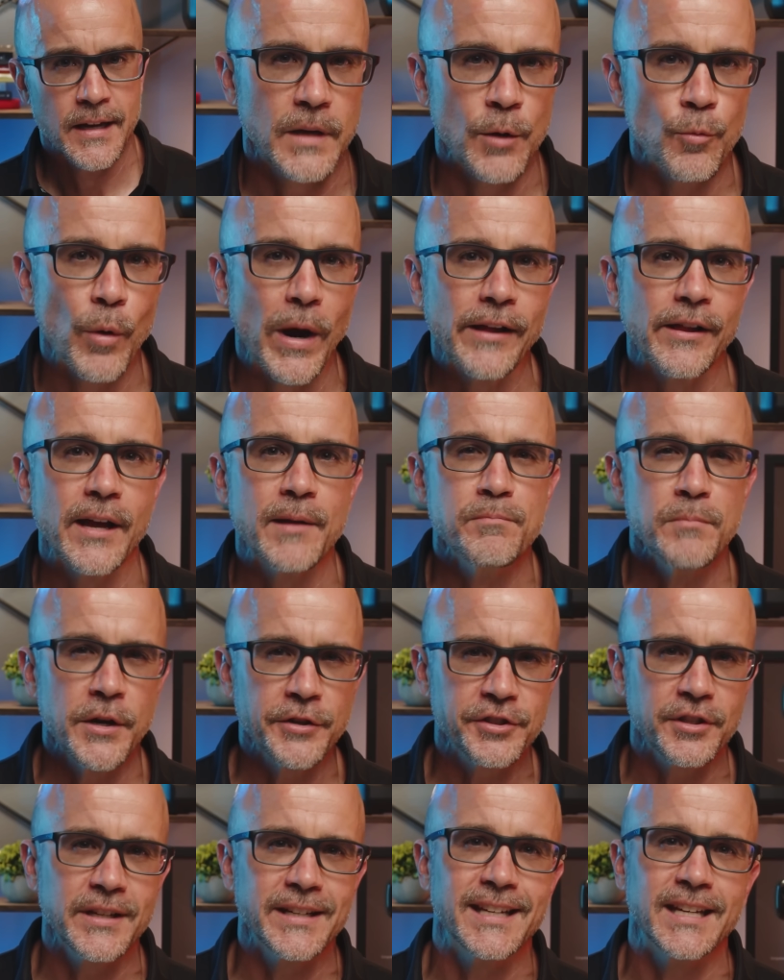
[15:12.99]
And while I
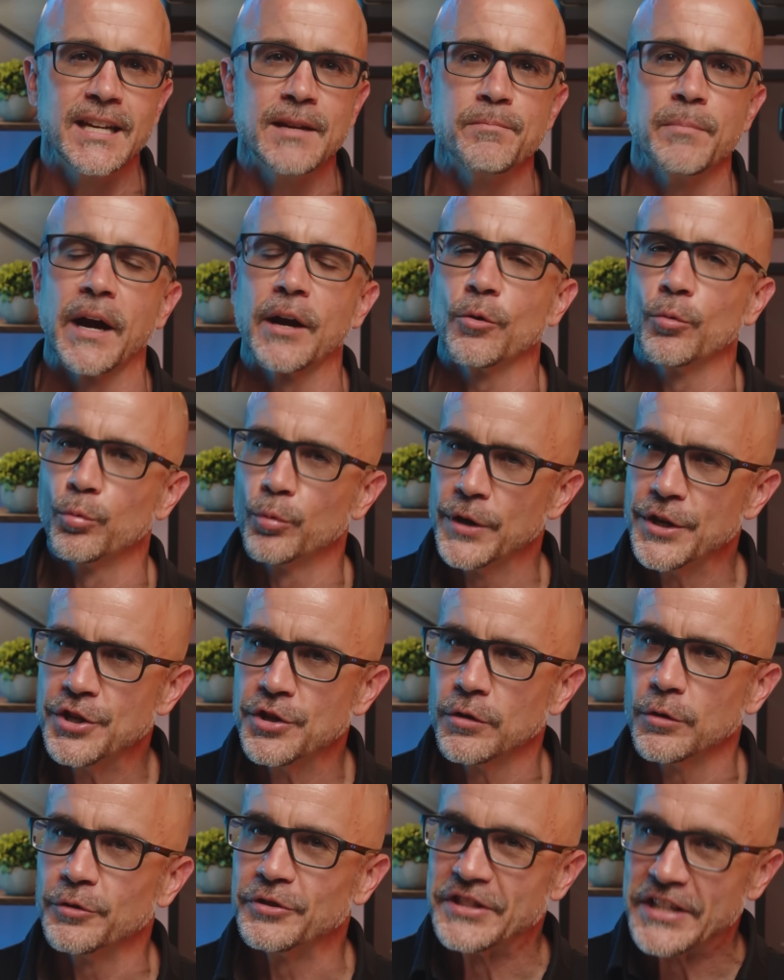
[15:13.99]
mostly keep my
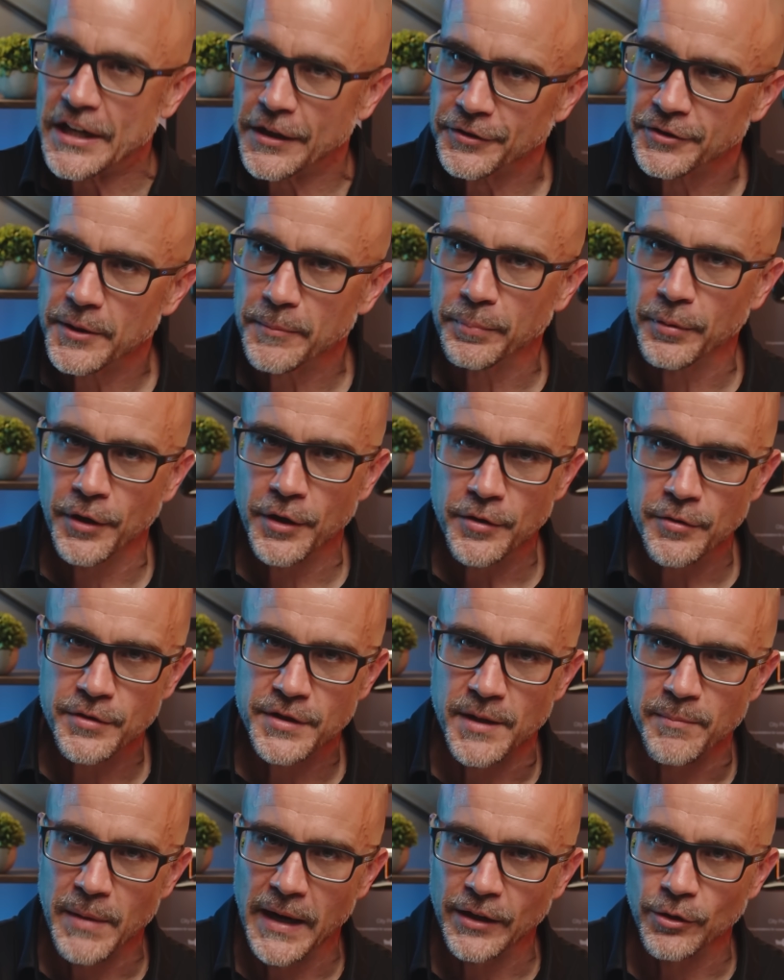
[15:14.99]
original Delta
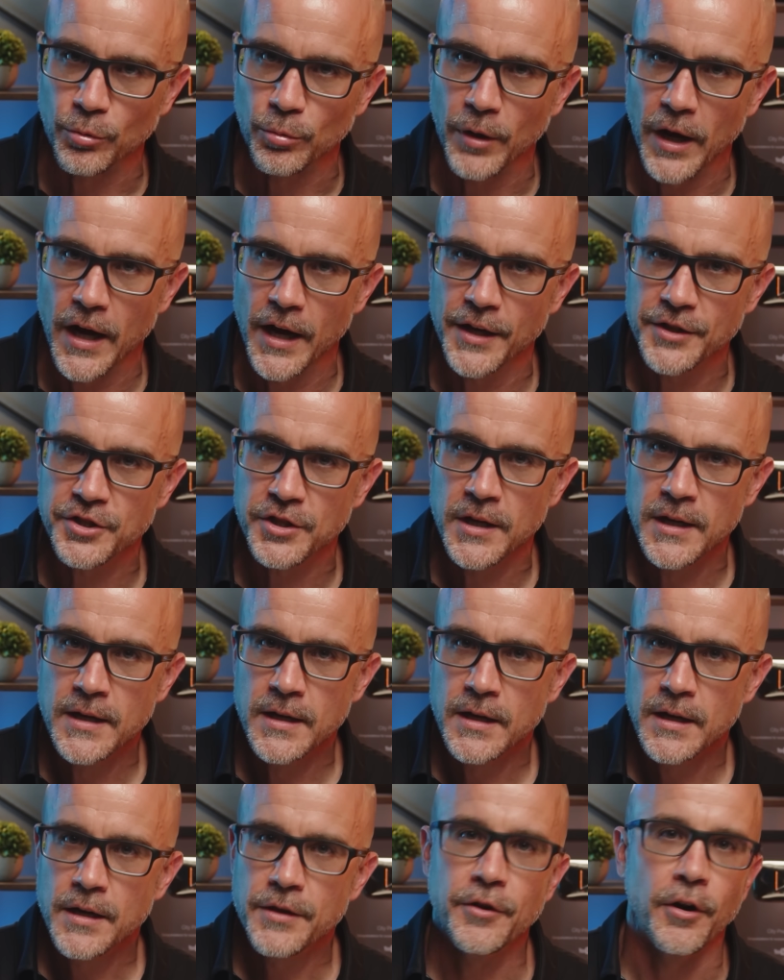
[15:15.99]
Pros in my garage,
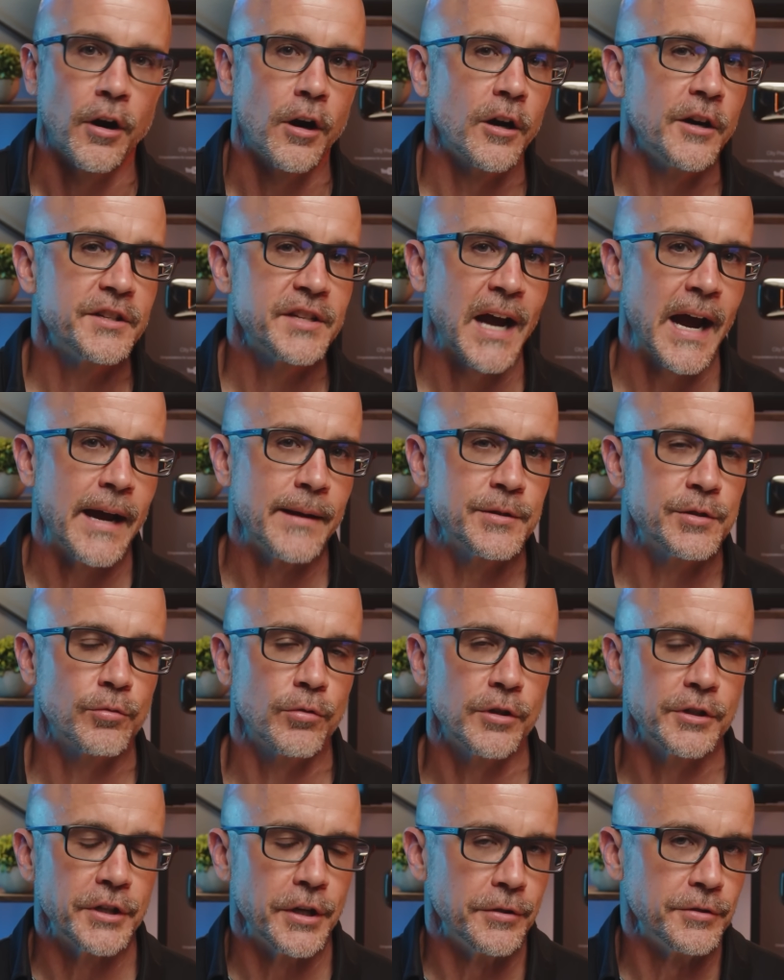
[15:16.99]
there are times
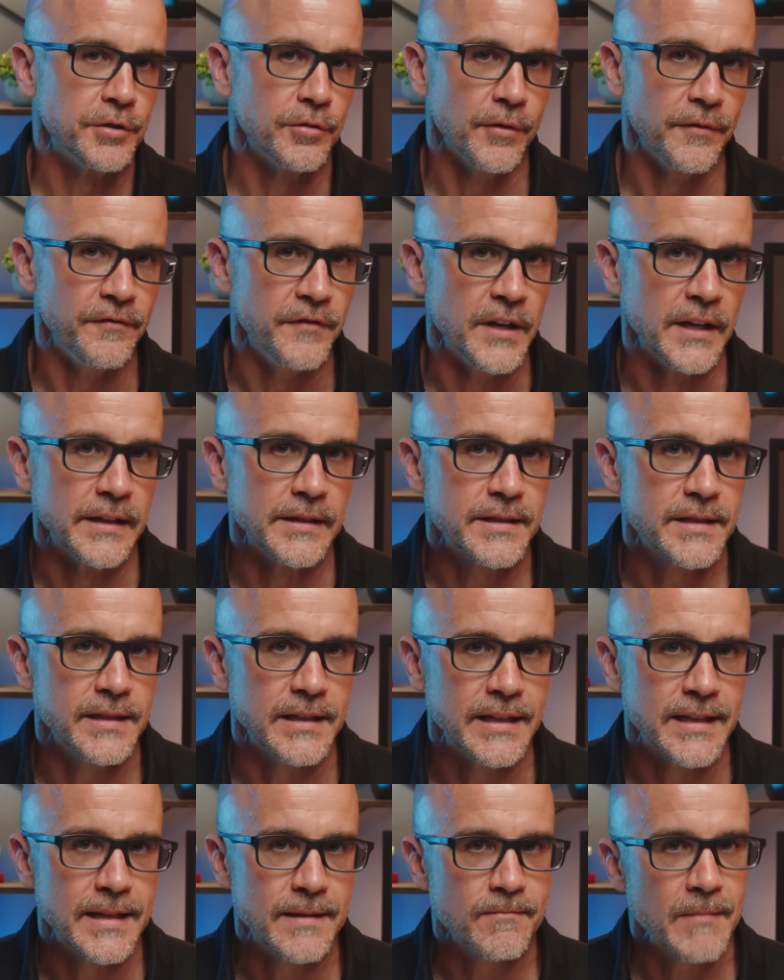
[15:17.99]
where I'll go to events
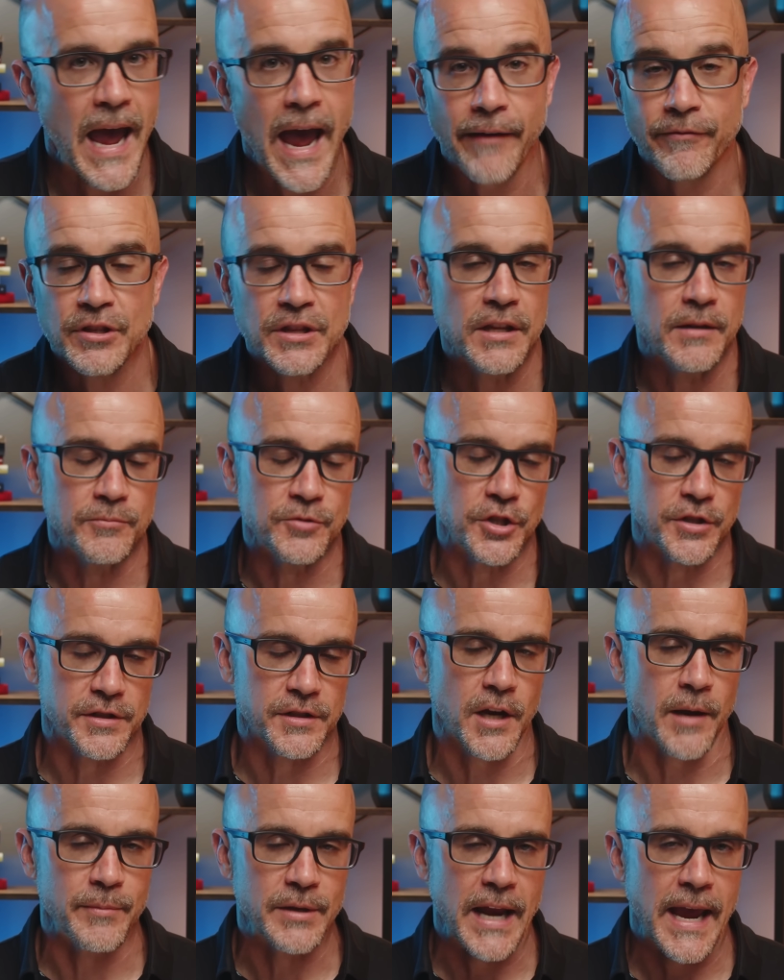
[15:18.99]
and having them
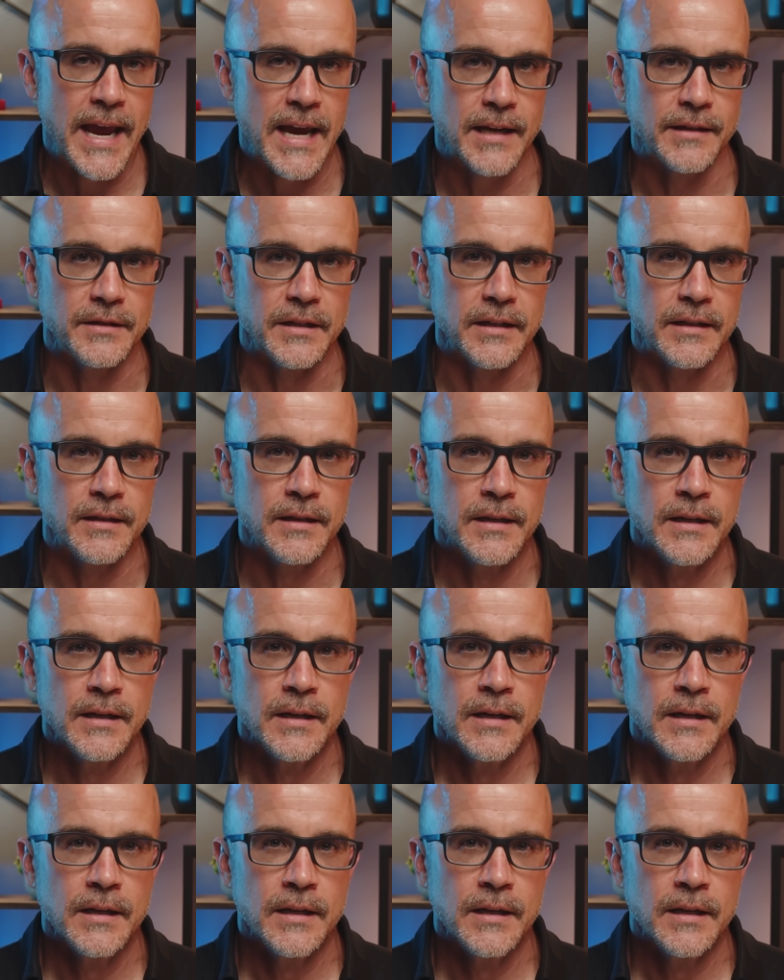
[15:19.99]
just come in handy.